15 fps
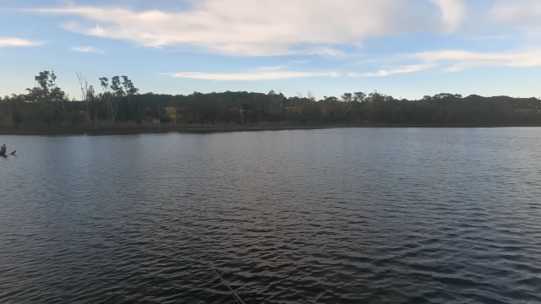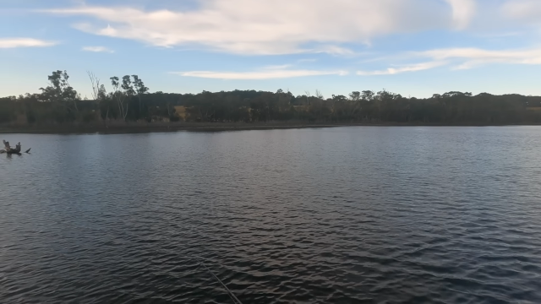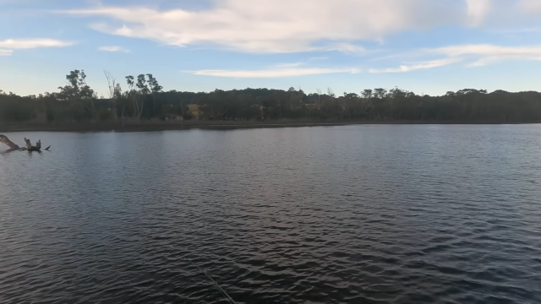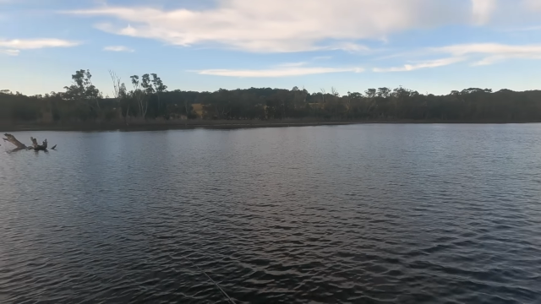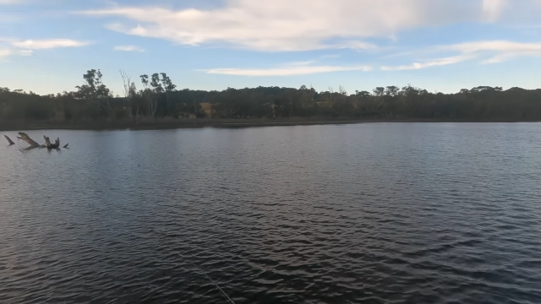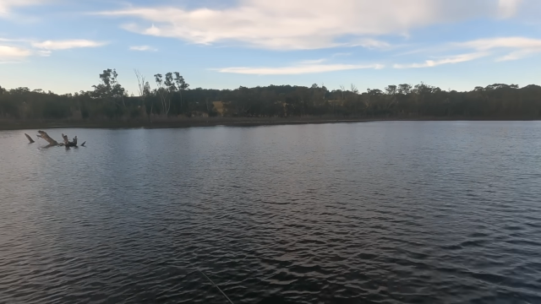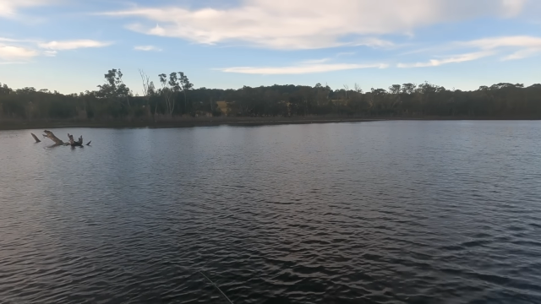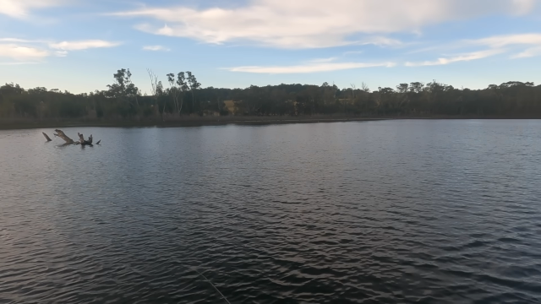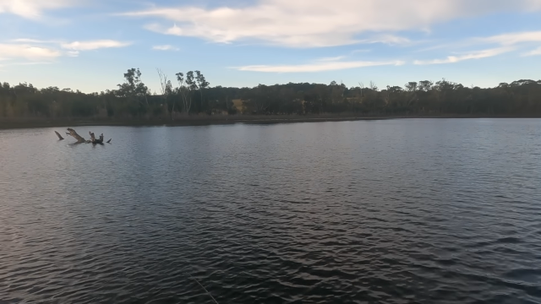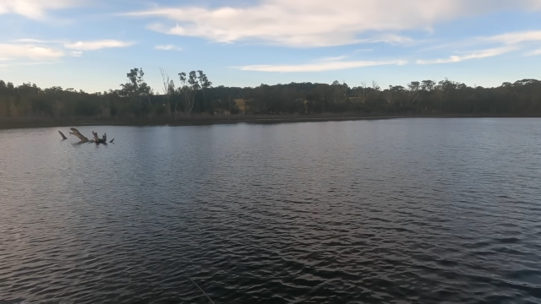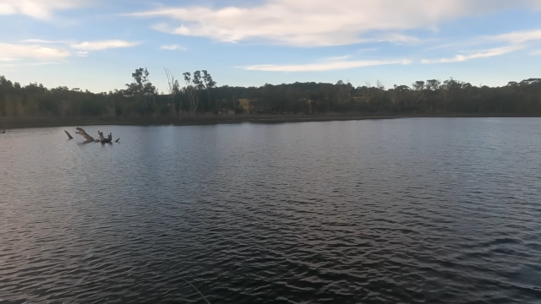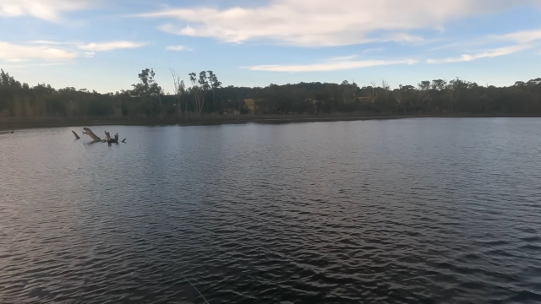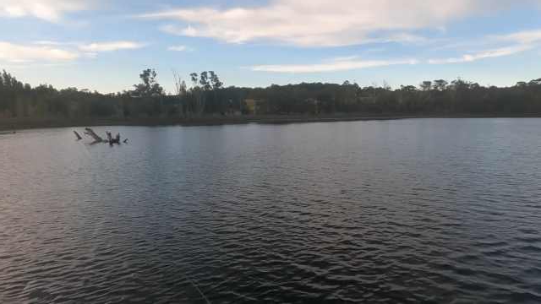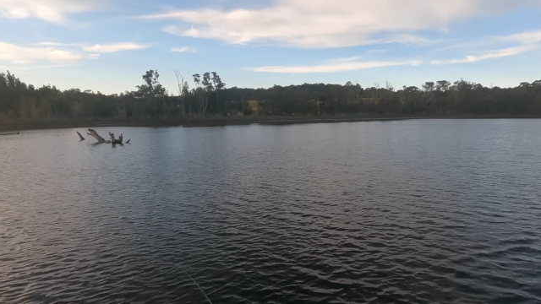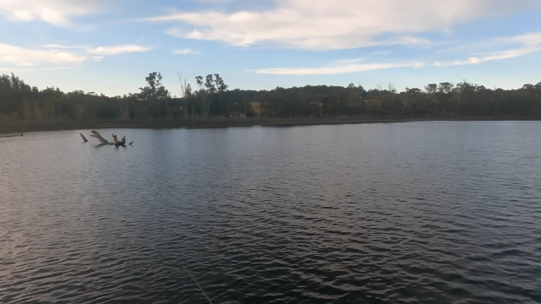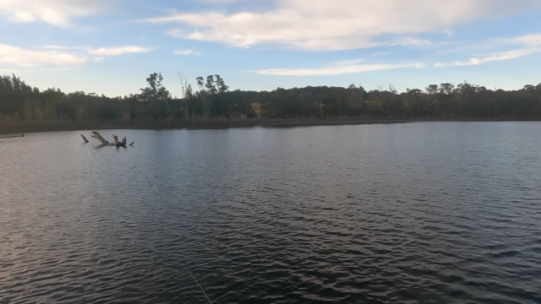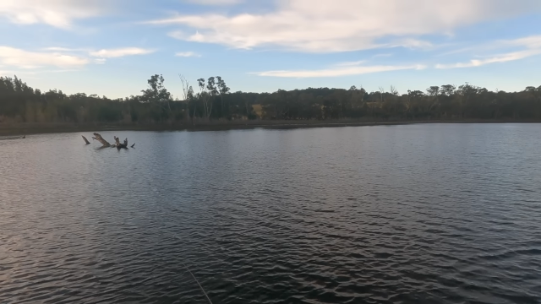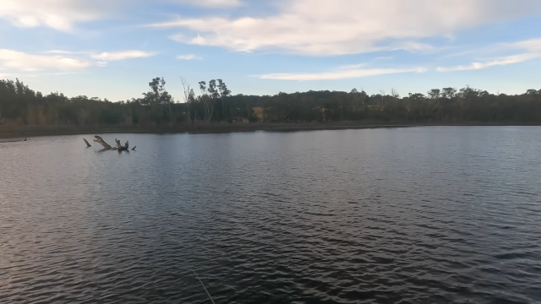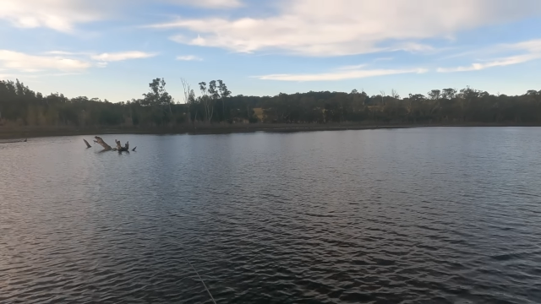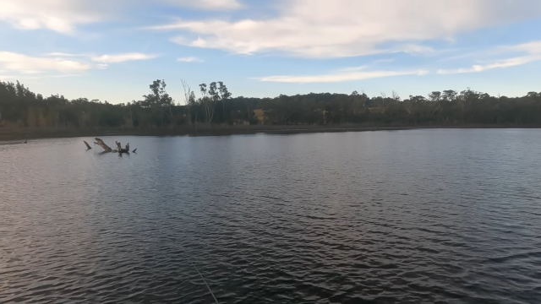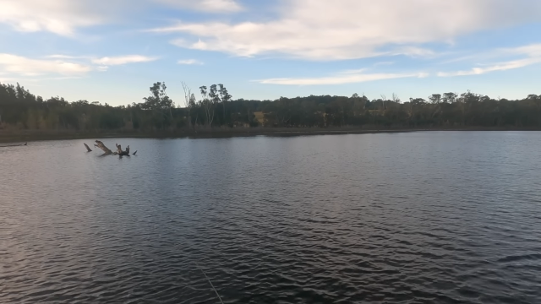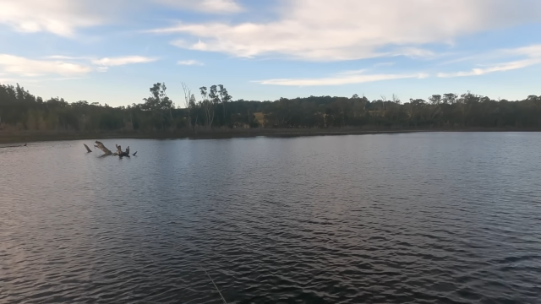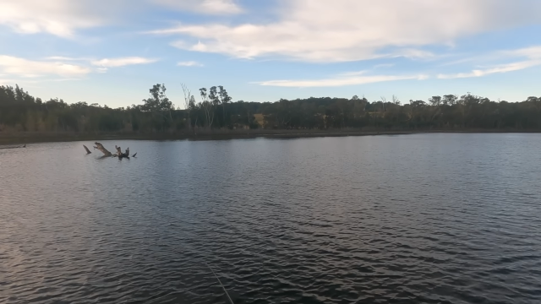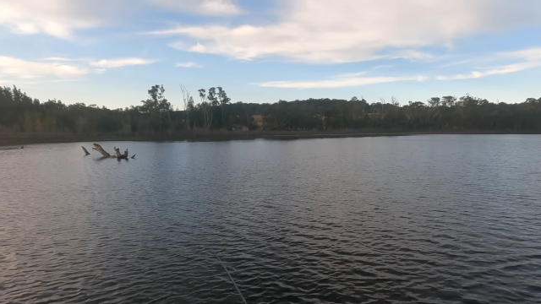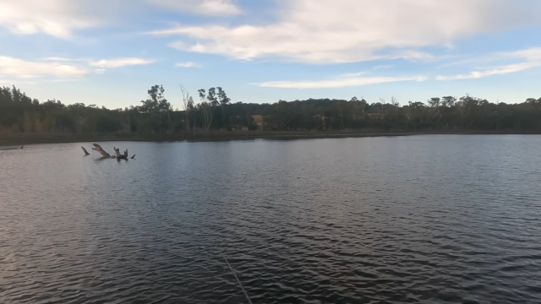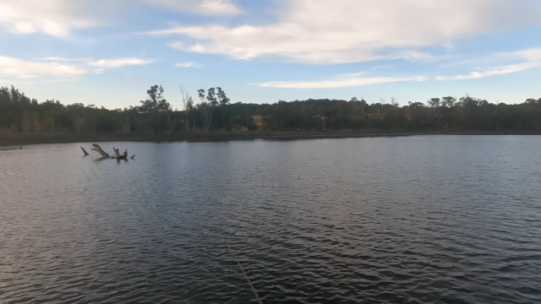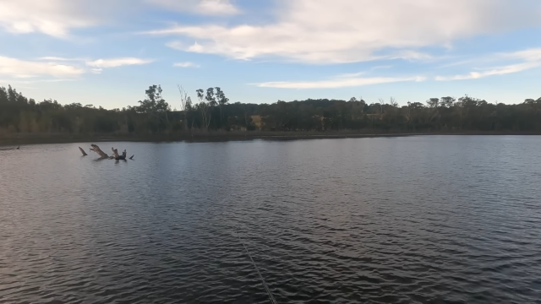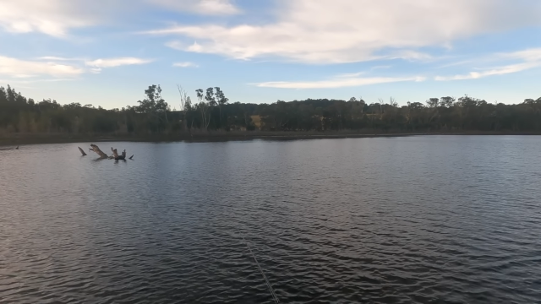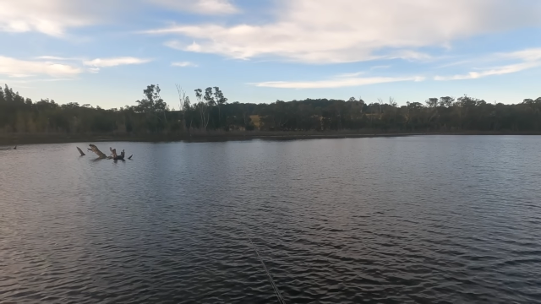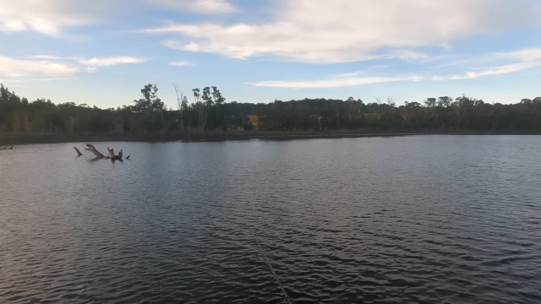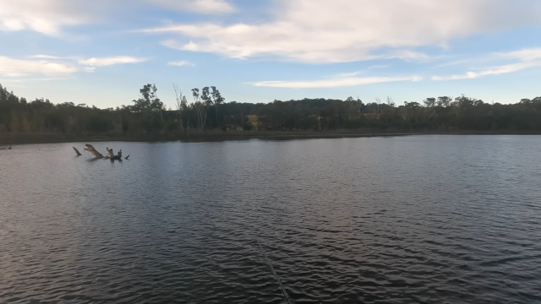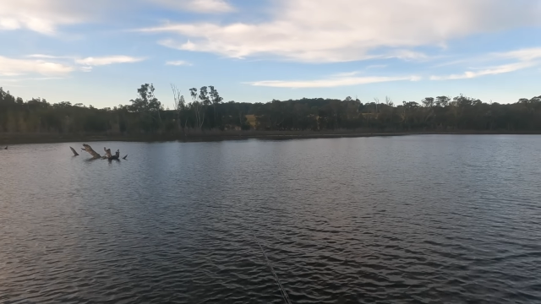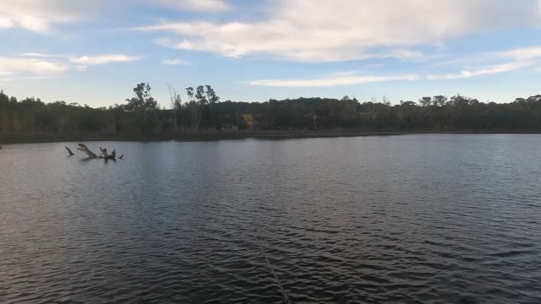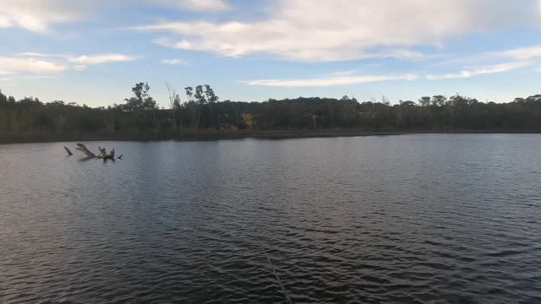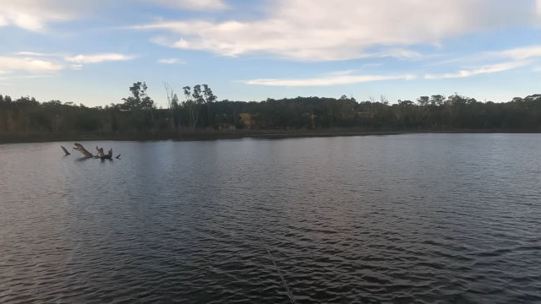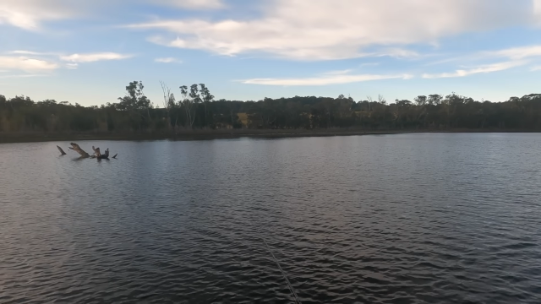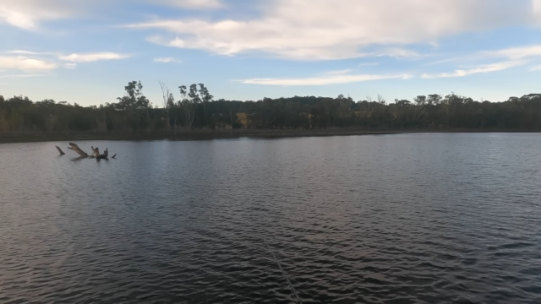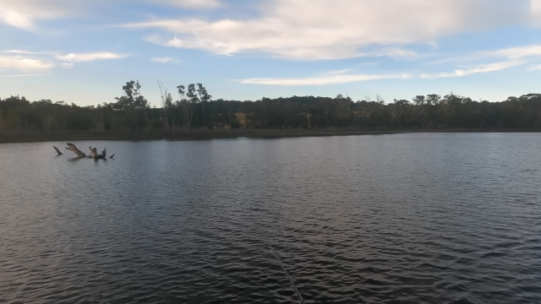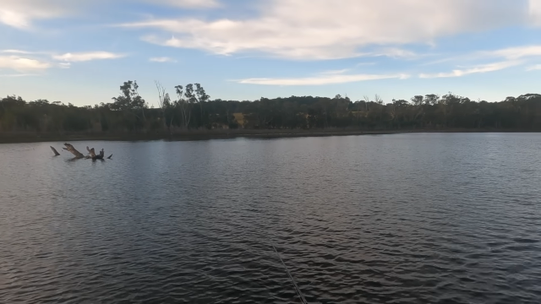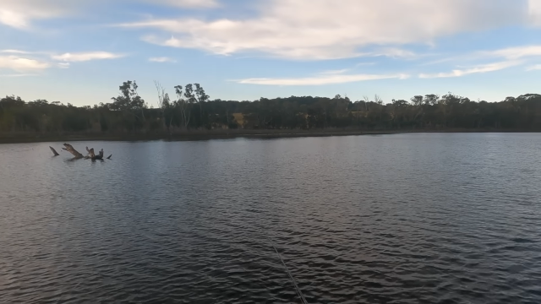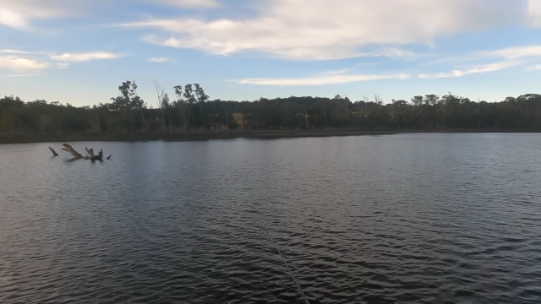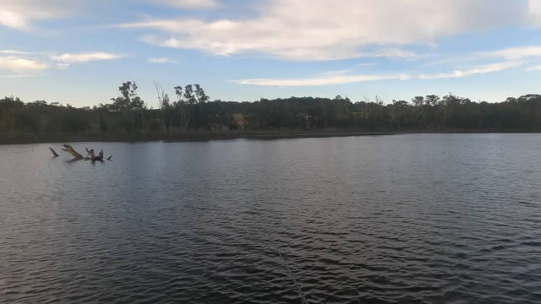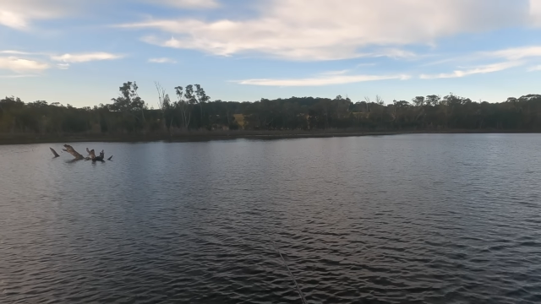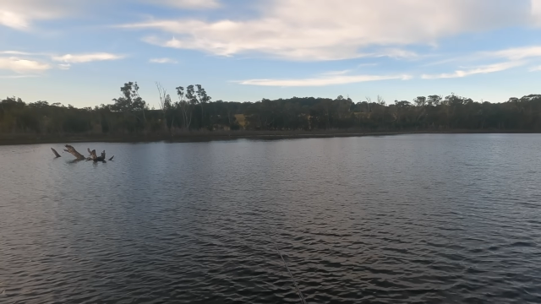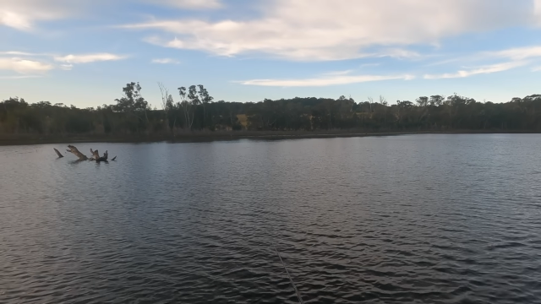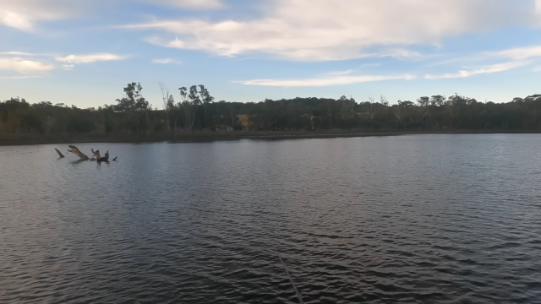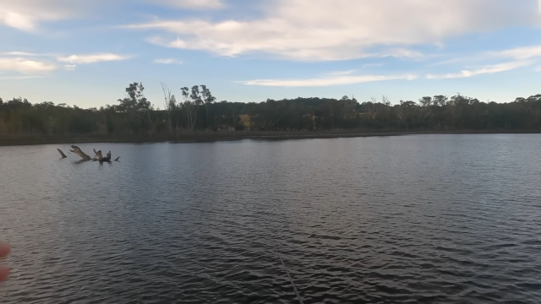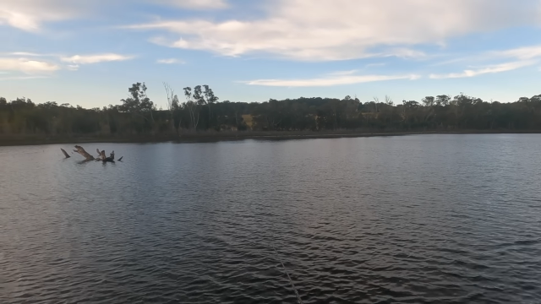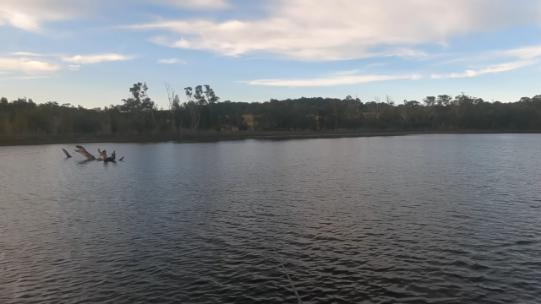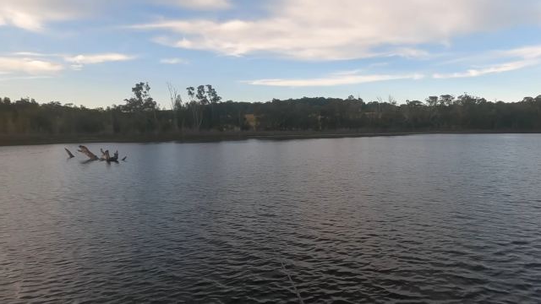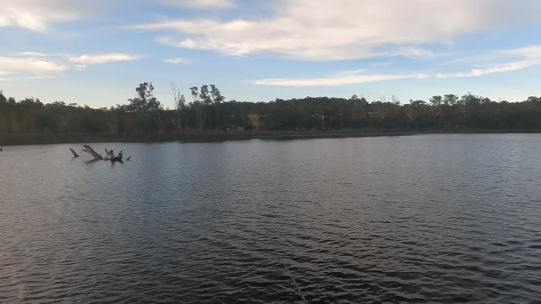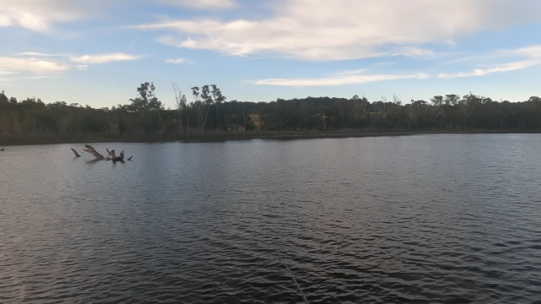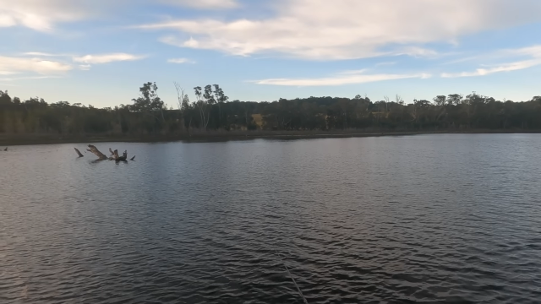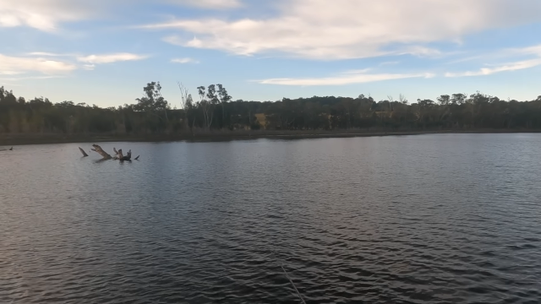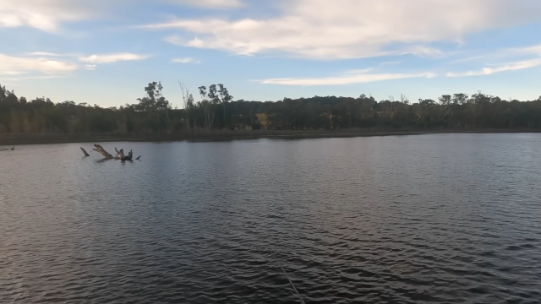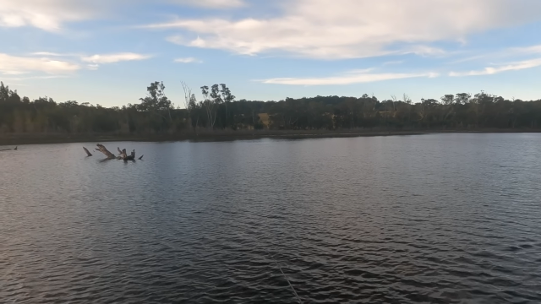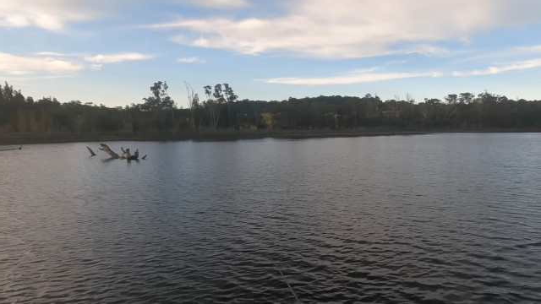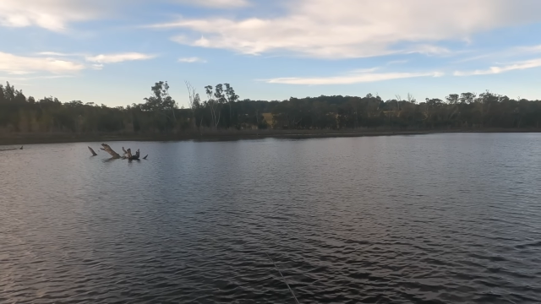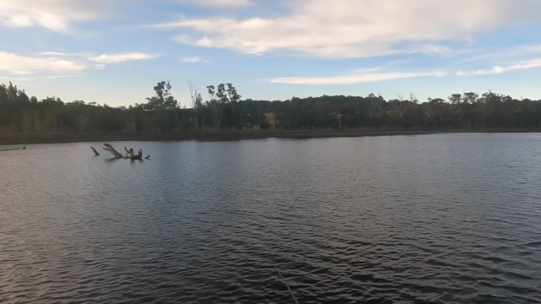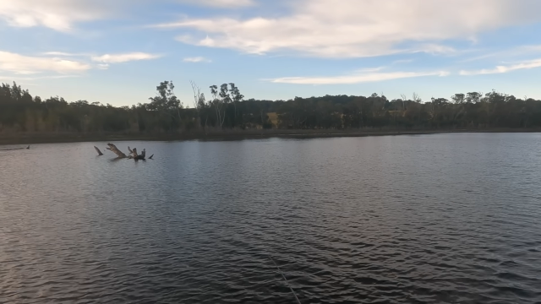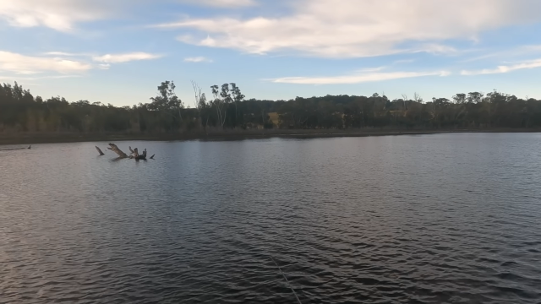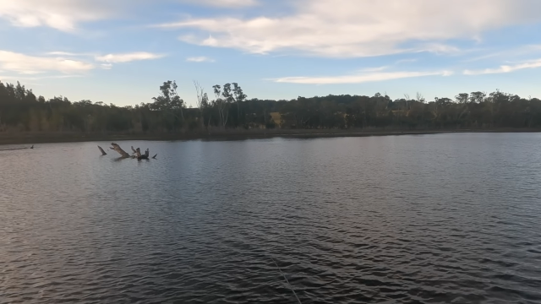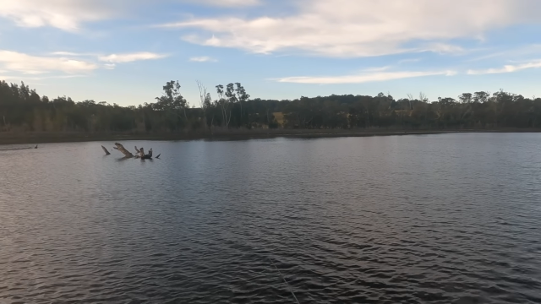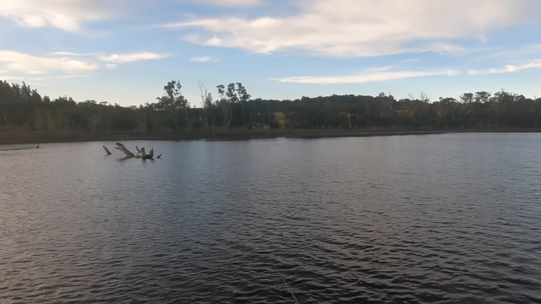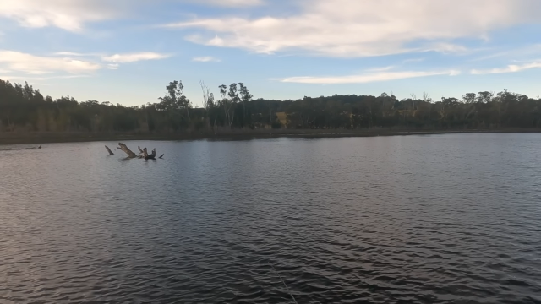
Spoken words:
[unreadable: no face in view]